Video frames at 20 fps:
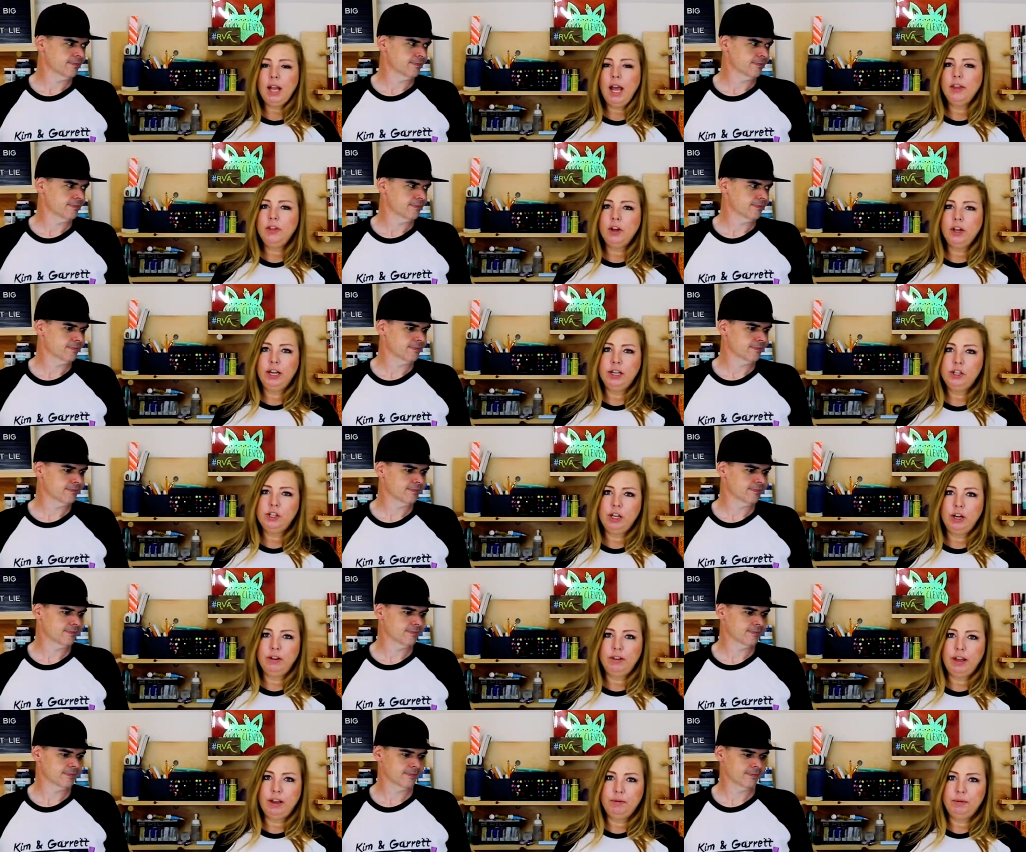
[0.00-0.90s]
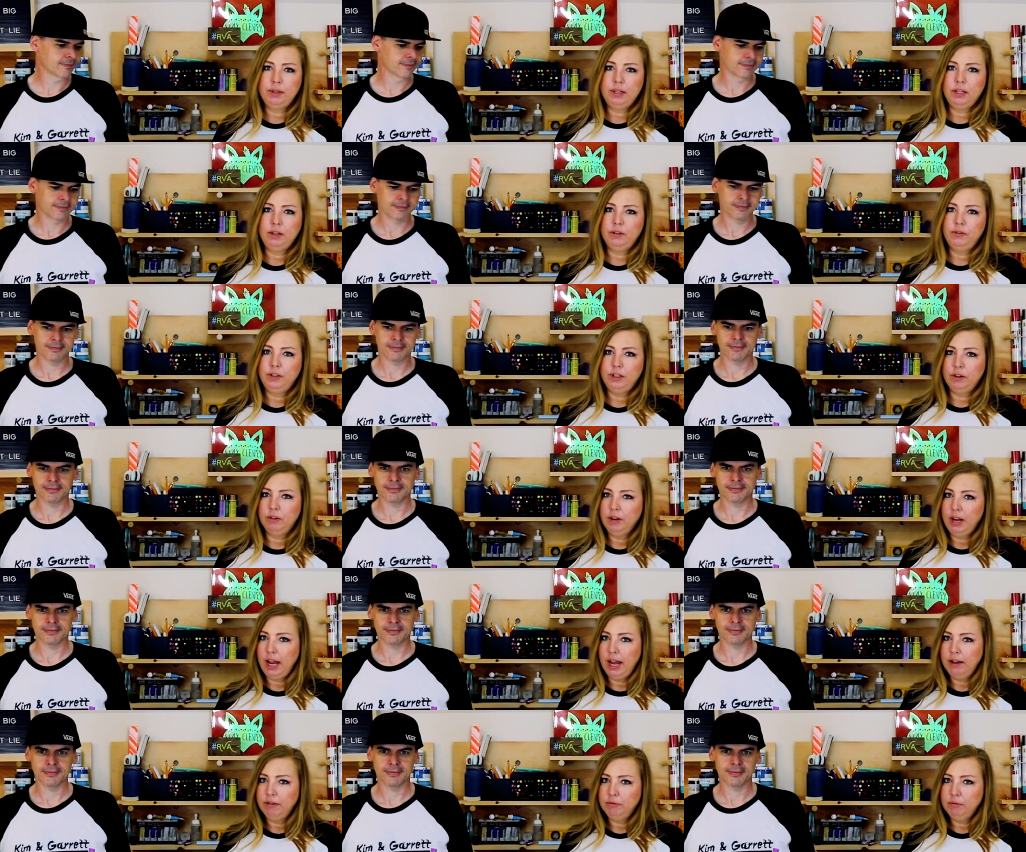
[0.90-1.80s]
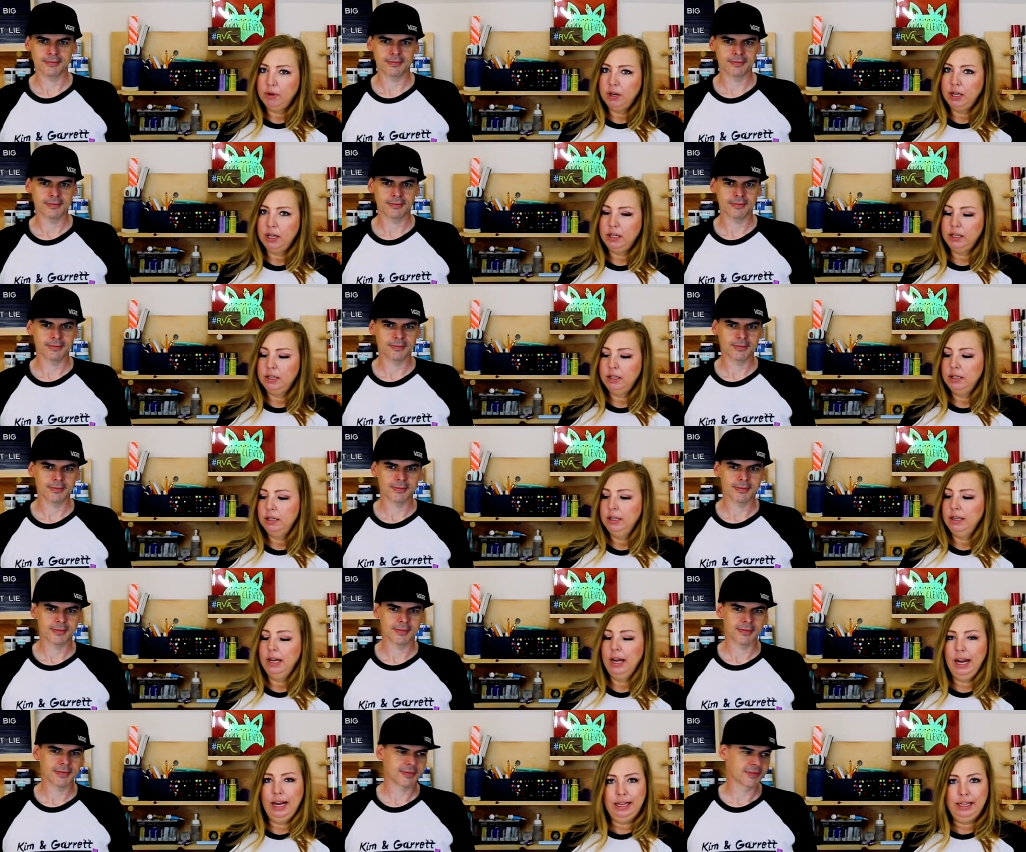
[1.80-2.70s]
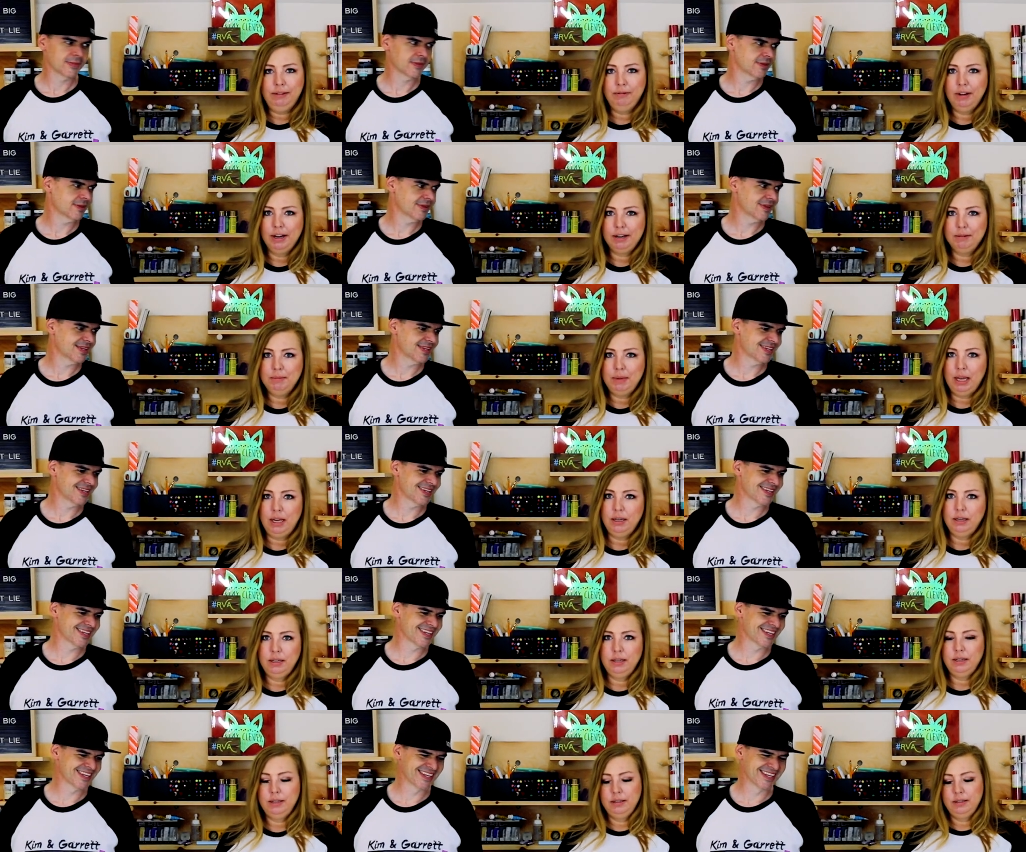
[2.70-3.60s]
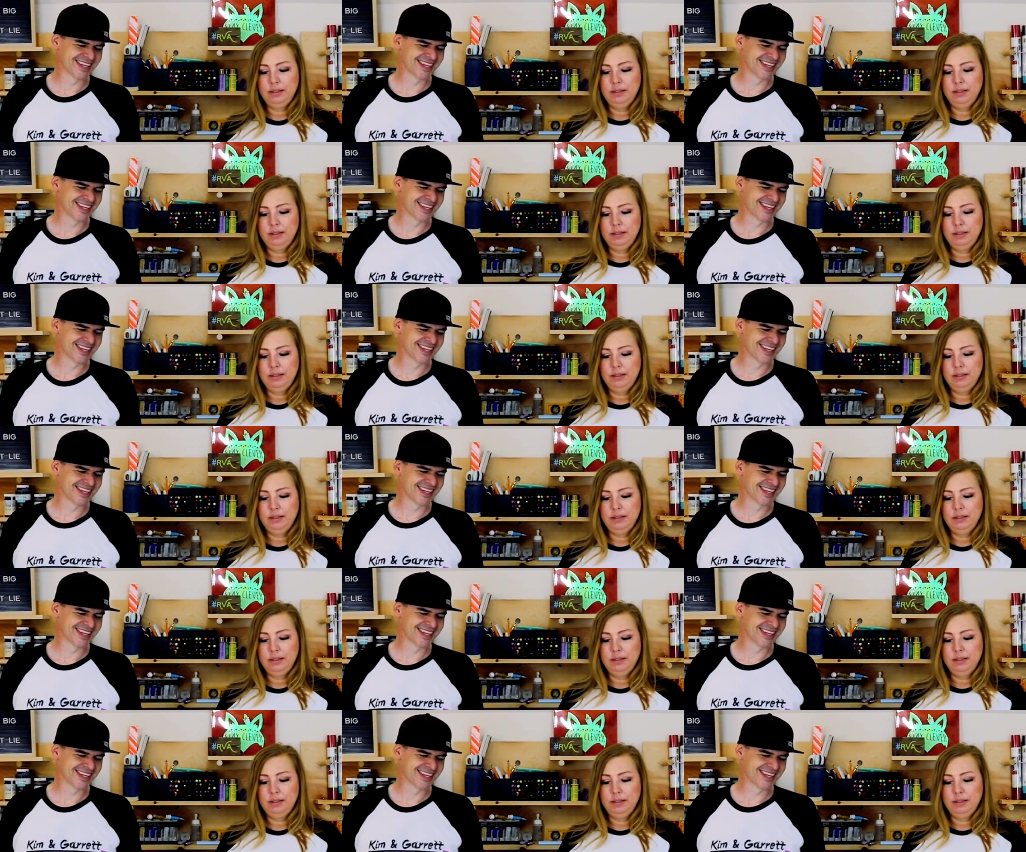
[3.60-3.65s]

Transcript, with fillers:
Speaker 1: I thought I'd share that with you. If you don't have one, highly recommend.